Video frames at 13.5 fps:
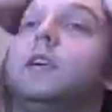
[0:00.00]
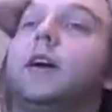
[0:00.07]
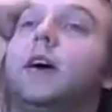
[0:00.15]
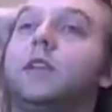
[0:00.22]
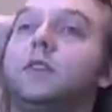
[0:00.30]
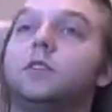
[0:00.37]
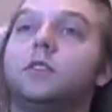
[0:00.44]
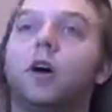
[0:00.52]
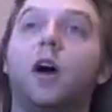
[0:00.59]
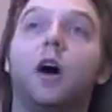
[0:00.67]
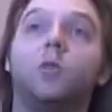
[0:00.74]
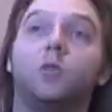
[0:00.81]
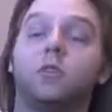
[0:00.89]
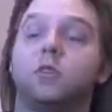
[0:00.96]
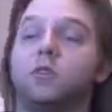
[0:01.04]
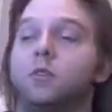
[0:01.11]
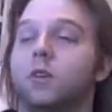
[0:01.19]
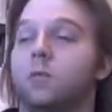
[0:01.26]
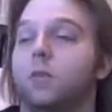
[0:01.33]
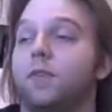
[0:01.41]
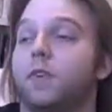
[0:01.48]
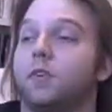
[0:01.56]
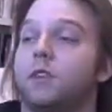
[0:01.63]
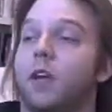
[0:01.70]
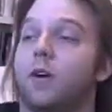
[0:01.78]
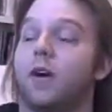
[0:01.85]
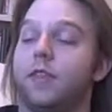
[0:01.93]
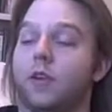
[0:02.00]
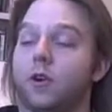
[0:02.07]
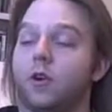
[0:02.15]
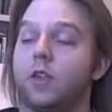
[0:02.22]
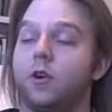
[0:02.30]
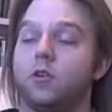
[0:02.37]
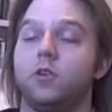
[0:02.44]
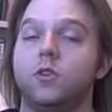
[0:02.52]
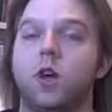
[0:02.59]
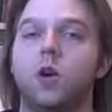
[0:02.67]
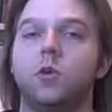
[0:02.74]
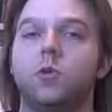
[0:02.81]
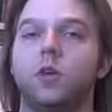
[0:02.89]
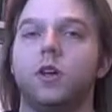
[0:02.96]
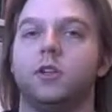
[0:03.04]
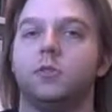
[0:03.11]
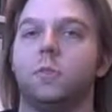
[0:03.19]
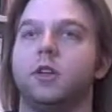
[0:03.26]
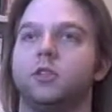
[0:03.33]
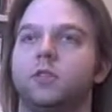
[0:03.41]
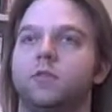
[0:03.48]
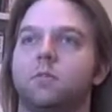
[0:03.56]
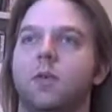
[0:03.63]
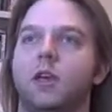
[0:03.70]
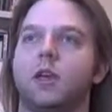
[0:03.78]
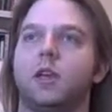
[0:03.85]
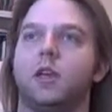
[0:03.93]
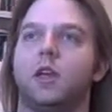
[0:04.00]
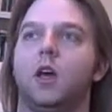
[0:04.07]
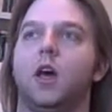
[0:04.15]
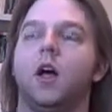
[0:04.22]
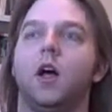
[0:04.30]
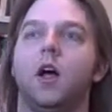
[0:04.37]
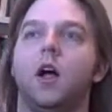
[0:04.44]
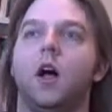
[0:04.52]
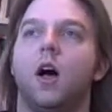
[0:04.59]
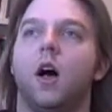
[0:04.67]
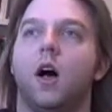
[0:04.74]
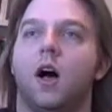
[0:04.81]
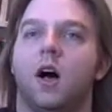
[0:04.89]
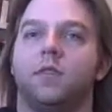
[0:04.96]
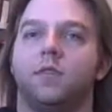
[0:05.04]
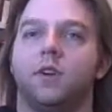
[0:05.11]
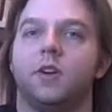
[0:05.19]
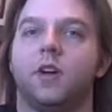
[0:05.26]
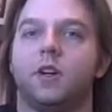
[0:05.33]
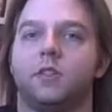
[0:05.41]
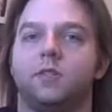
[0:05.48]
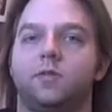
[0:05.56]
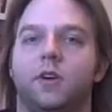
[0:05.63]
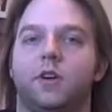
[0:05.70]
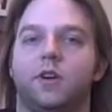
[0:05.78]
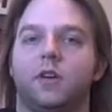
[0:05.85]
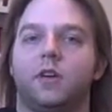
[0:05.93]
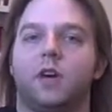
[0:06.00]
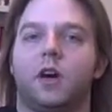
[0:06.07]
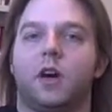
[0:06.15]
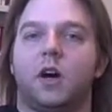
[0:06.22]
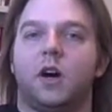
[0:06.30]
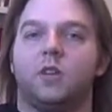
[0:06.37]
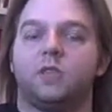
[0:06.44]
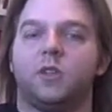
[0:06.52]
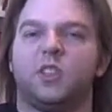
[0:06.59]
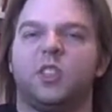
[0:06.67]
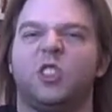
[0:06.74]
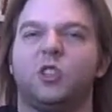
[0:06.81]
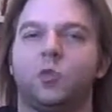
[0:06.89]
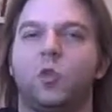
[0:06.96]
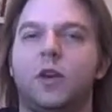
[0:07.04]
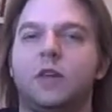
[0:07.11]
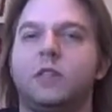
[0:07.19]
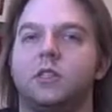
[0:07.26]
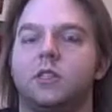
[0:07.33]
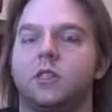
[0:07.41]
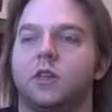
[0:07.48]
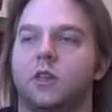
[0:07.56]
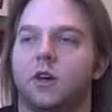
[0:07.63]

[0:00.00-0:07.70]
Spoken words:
nice Rieslings for a number of years now, and they're known especially for making very nice, very sweet,